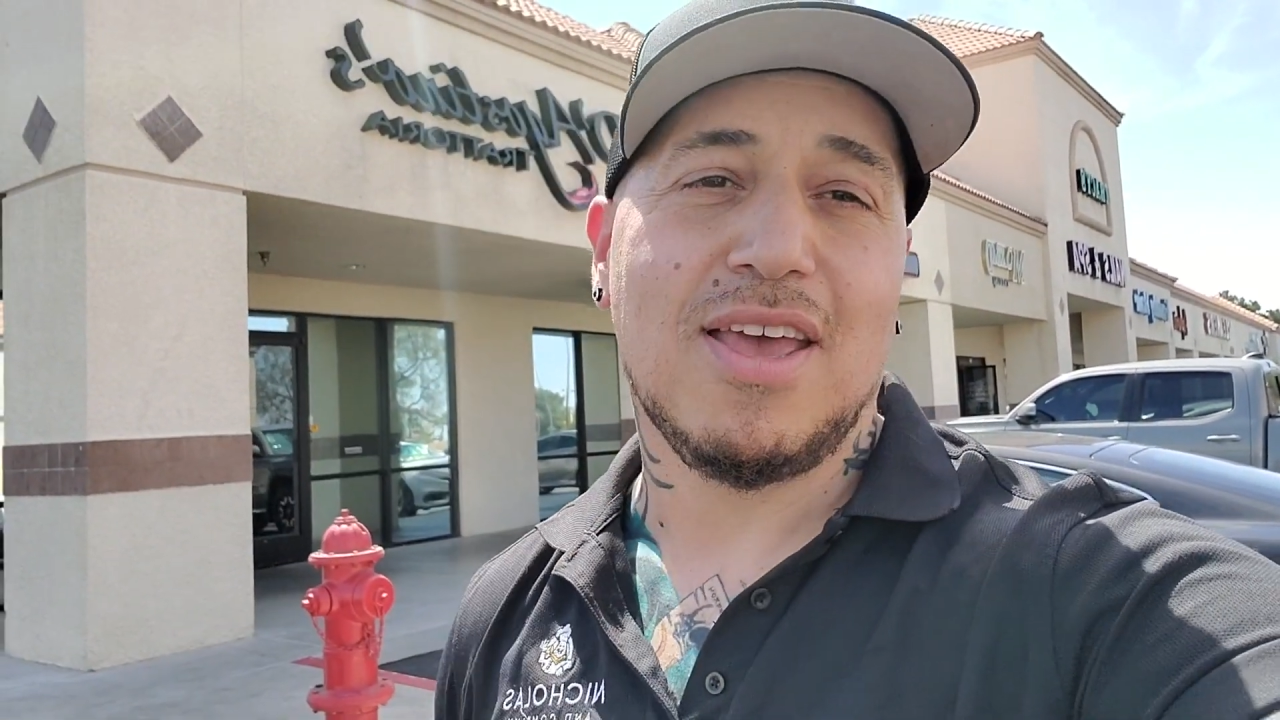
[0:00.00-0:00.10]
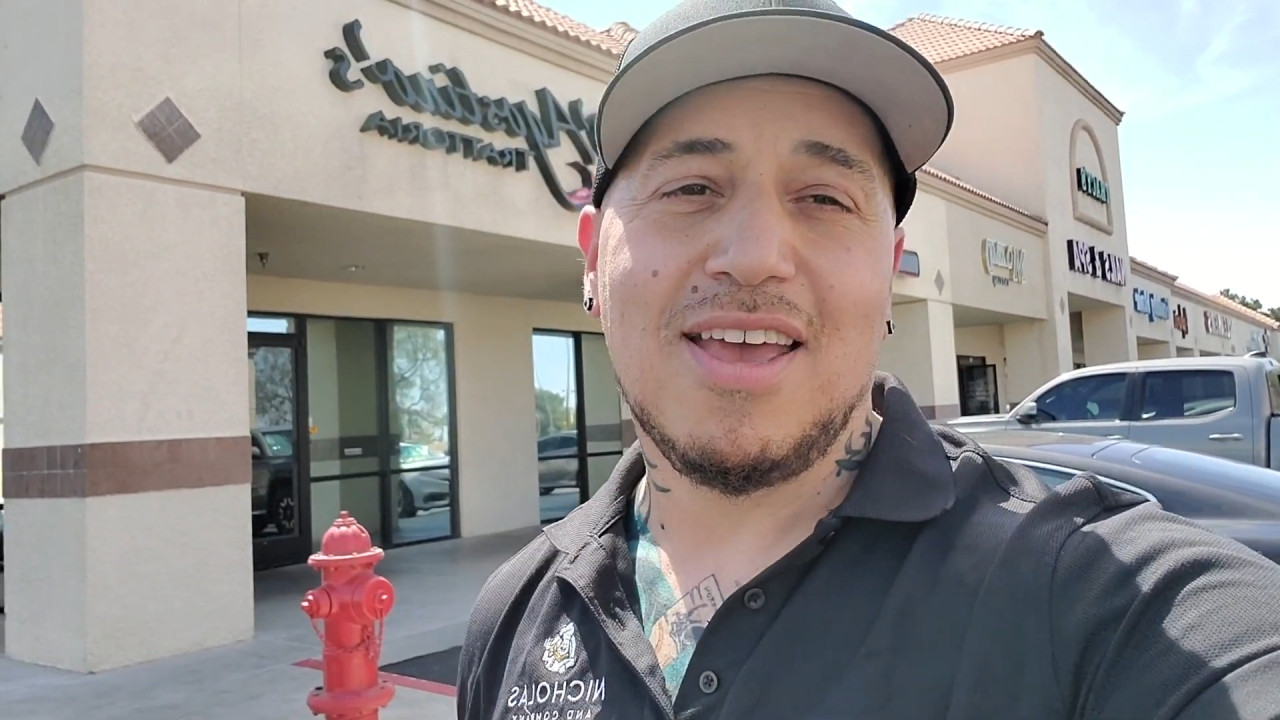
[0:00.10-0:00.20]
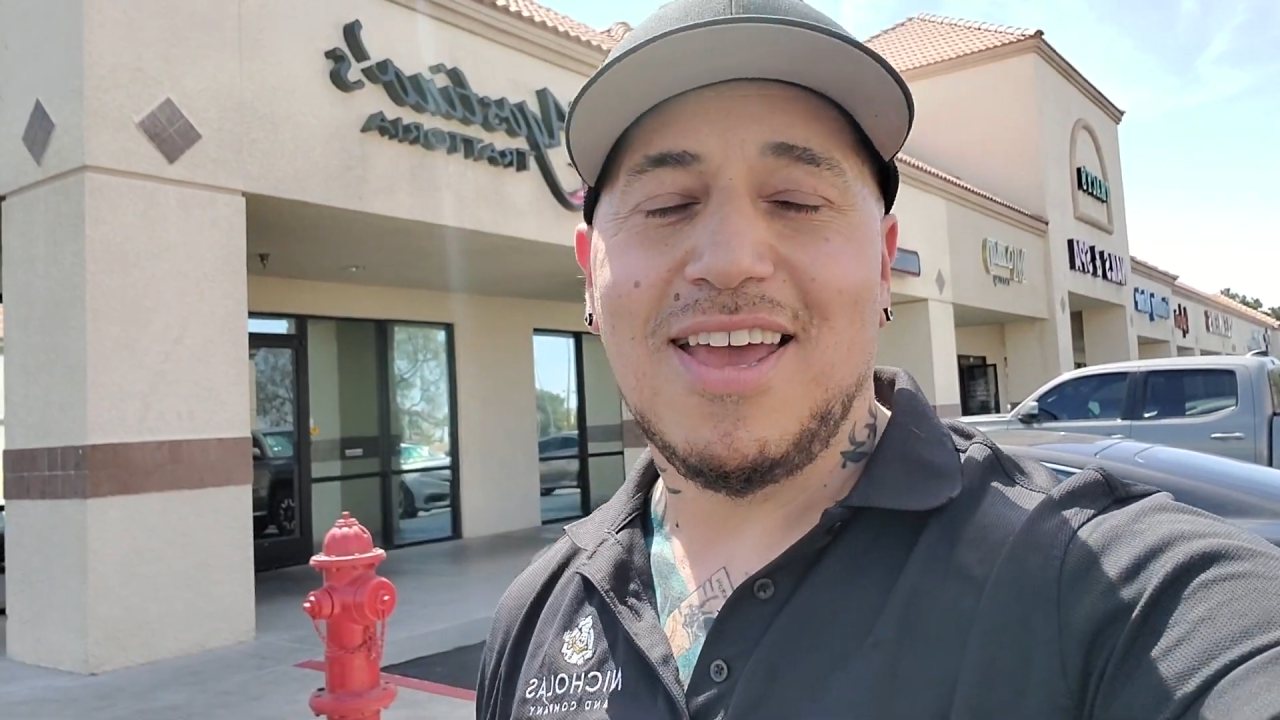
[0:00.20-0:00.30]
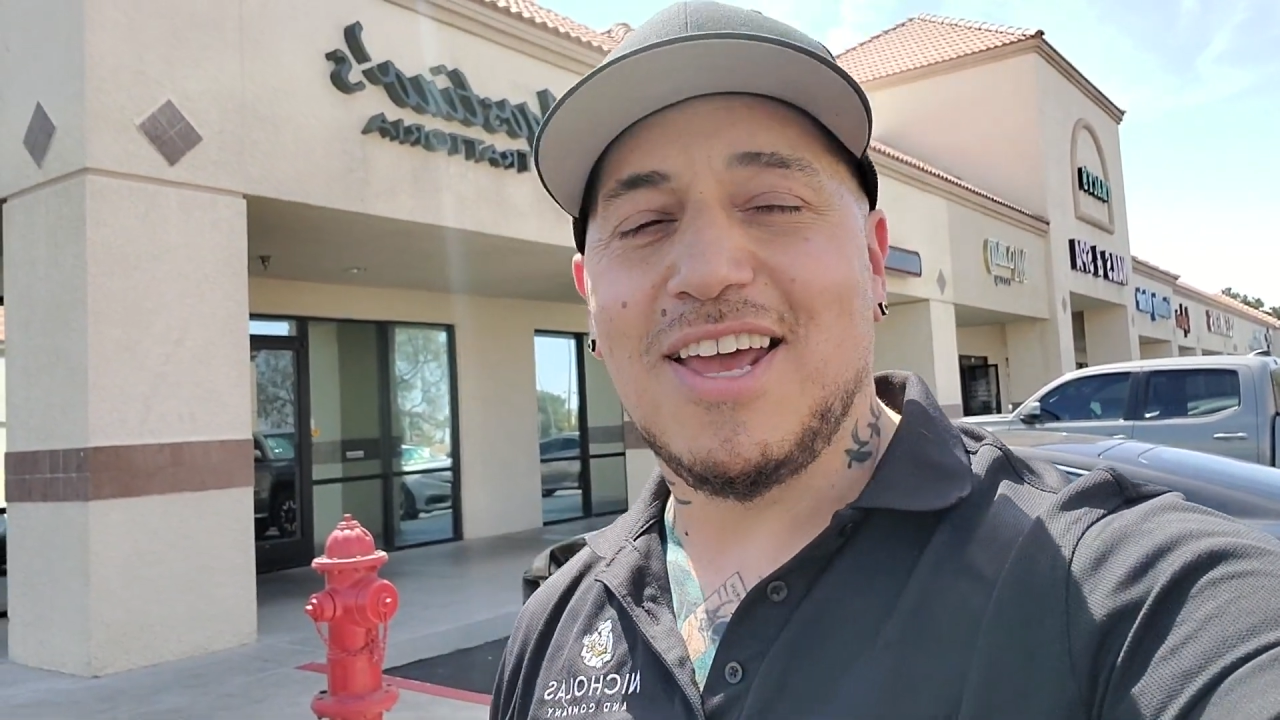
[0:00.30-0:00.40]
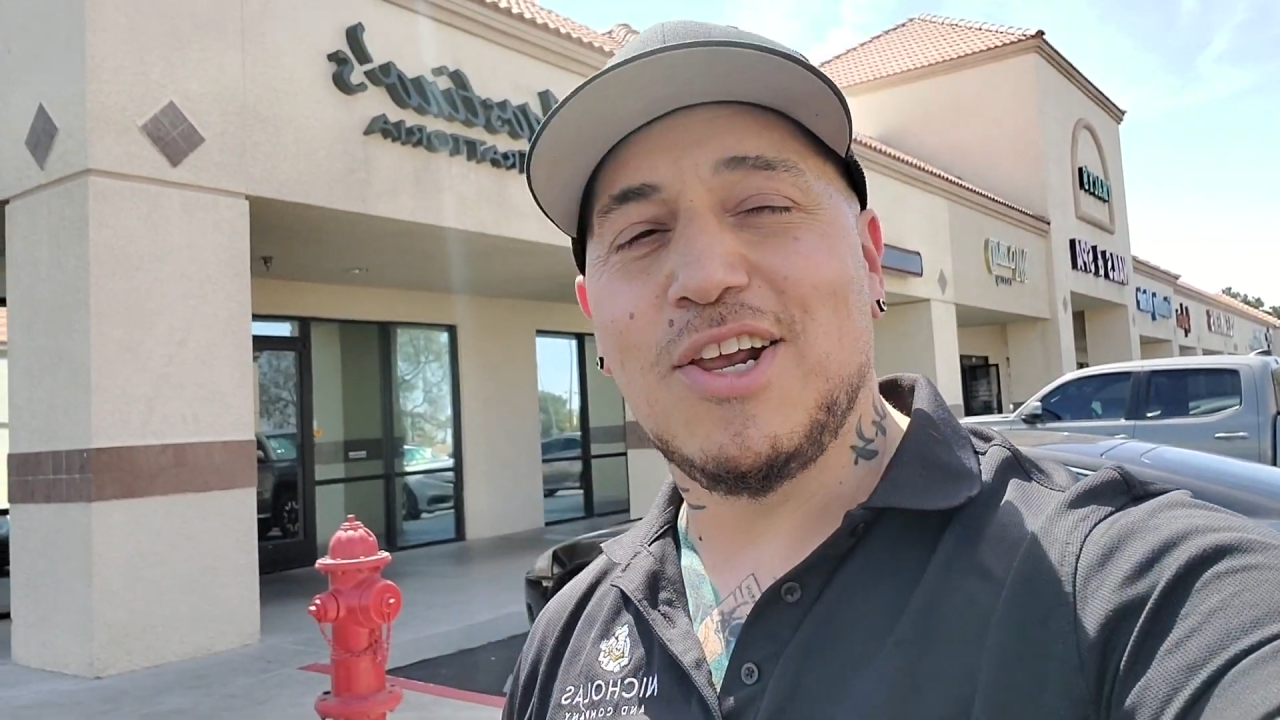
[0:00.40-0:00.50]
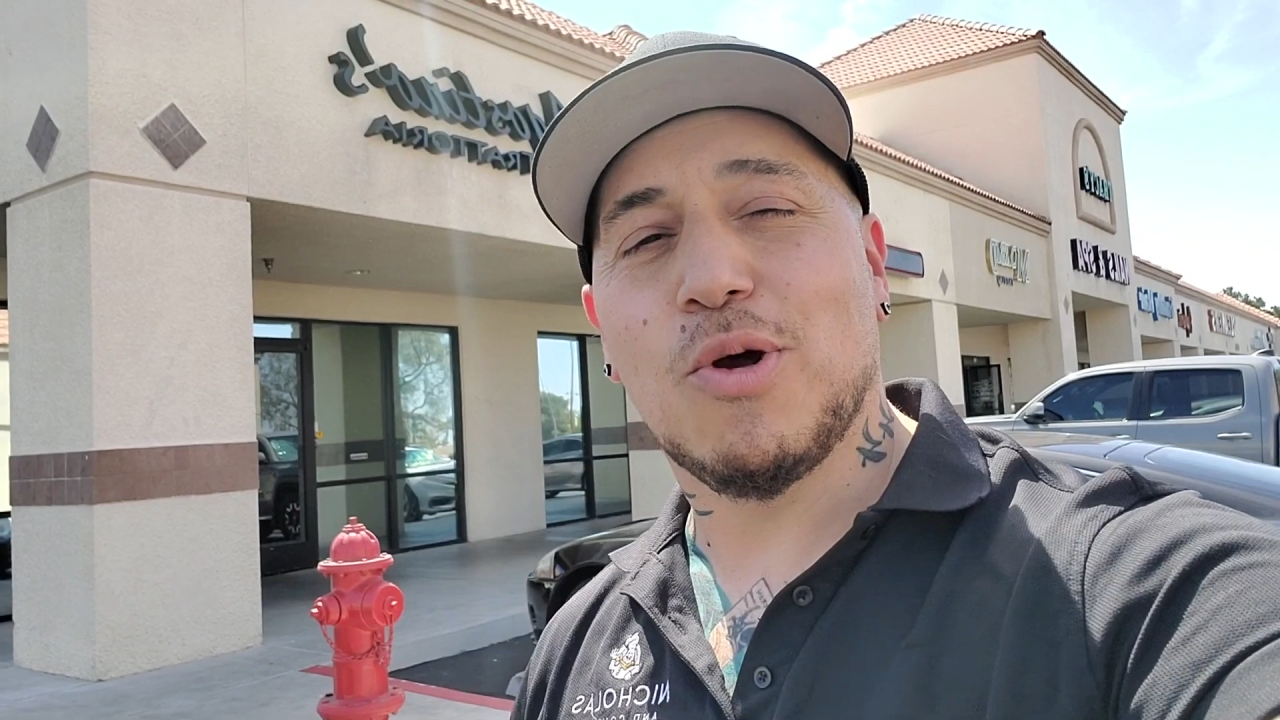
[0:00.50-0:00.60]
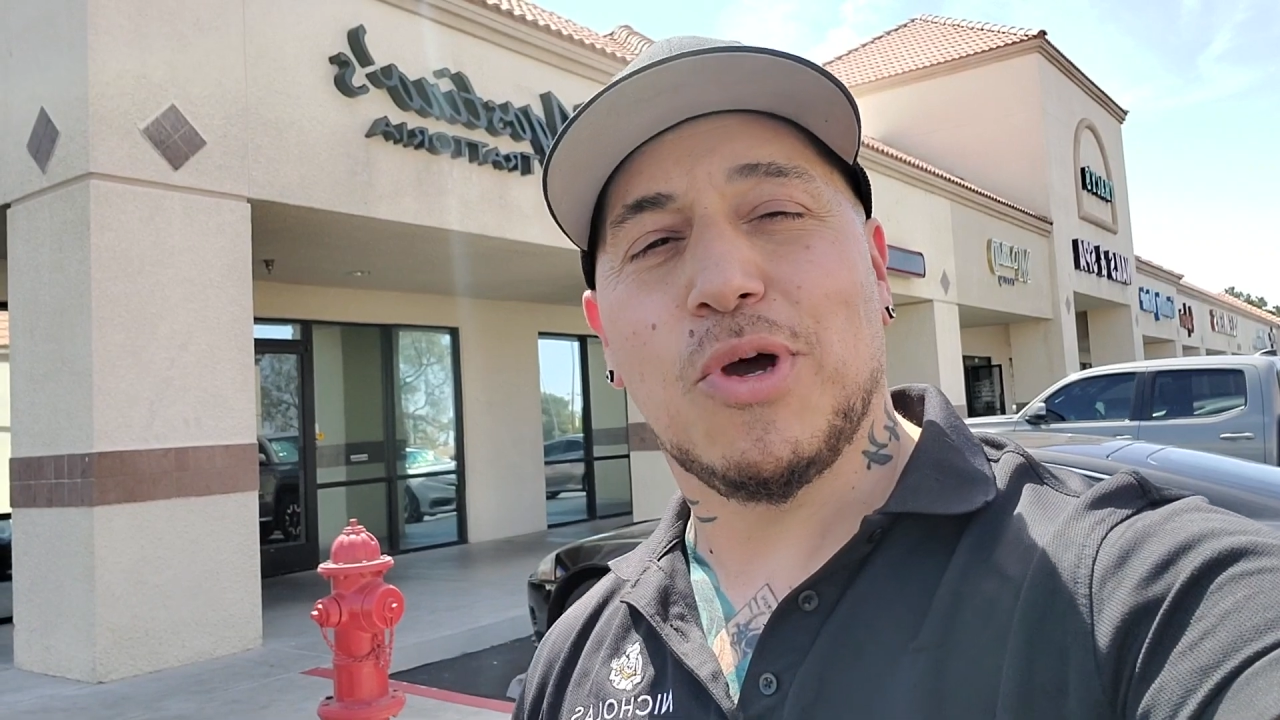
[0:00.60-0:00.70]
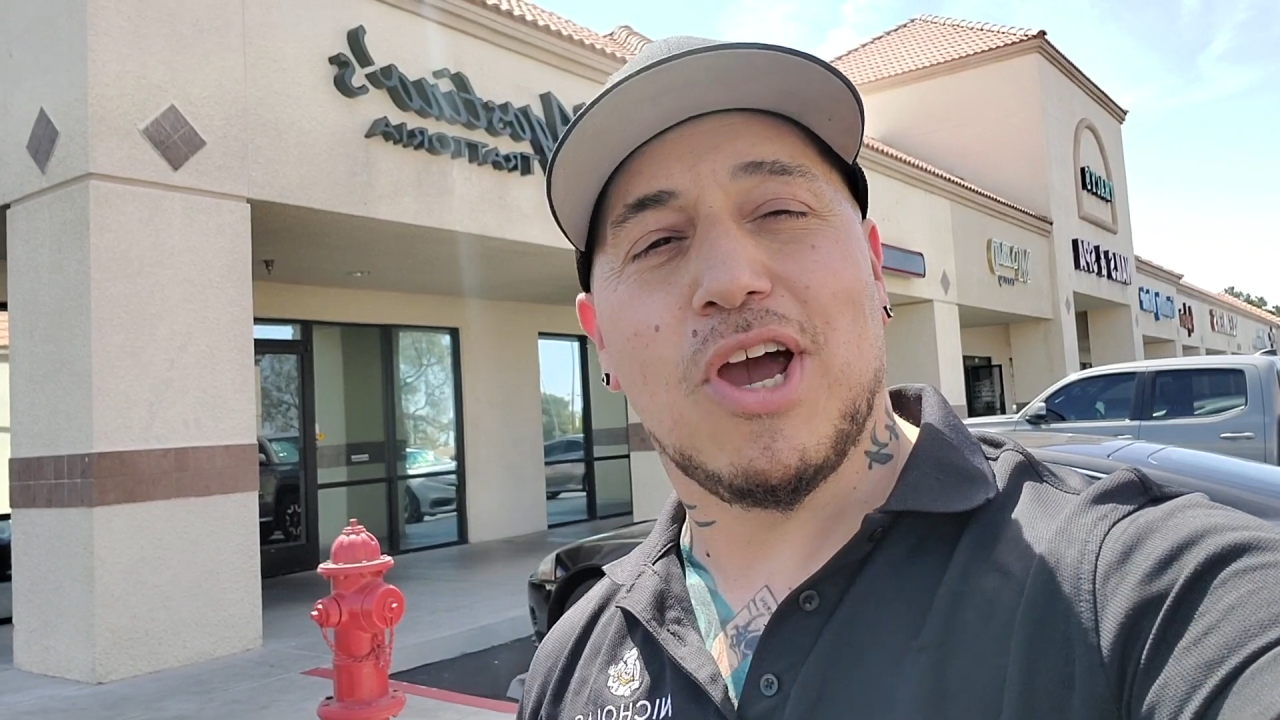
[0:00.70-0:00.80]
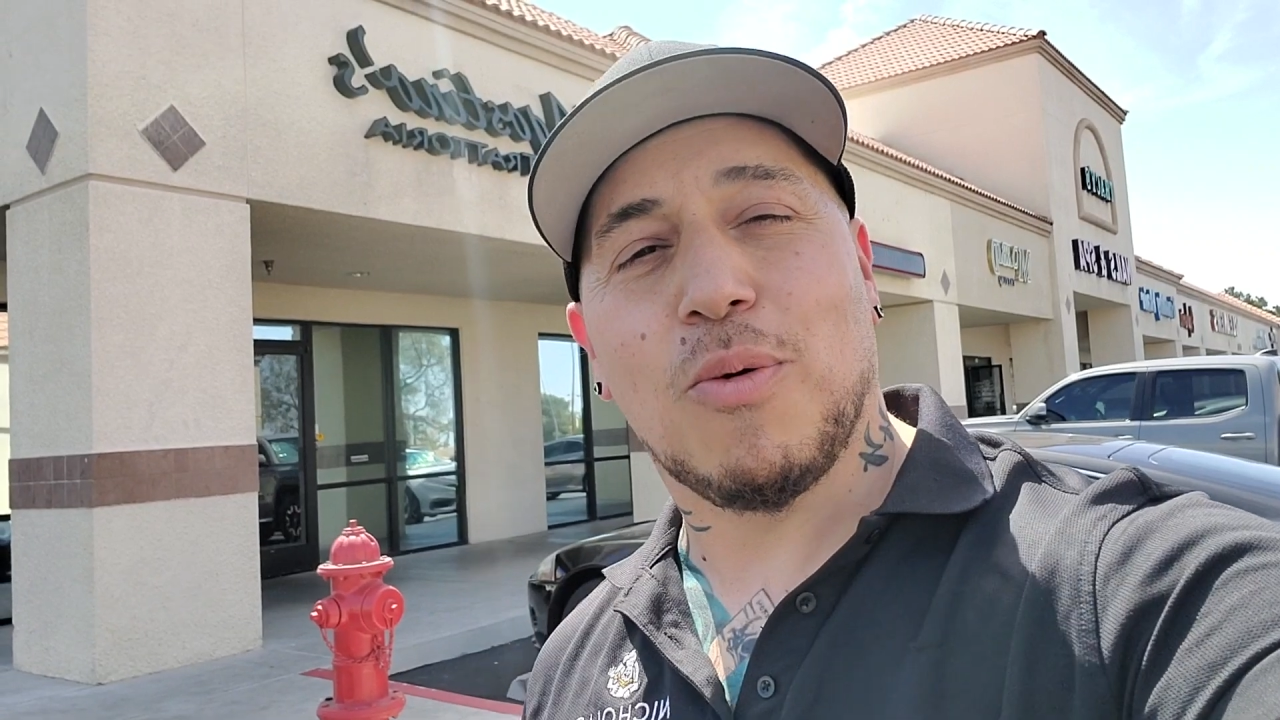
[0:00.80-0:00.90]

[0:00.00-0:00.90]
And here we are,